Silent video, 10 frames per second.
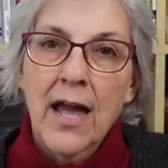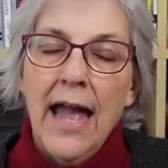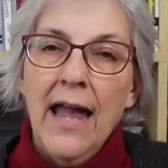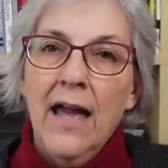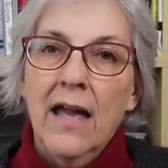
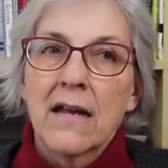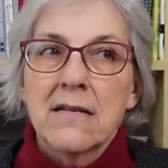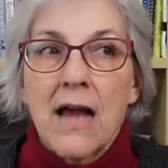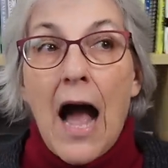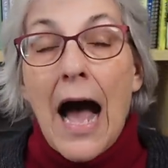
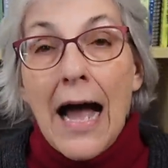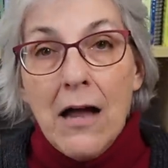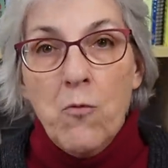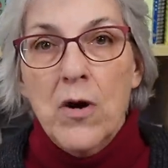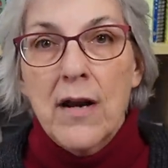and I
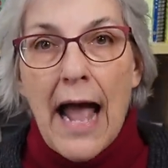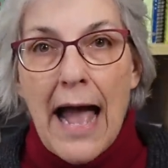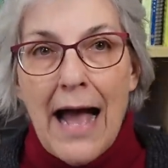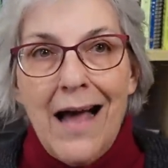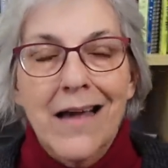would
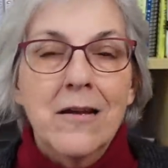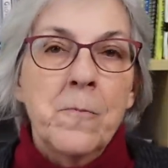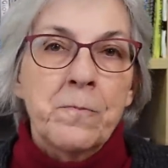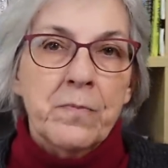add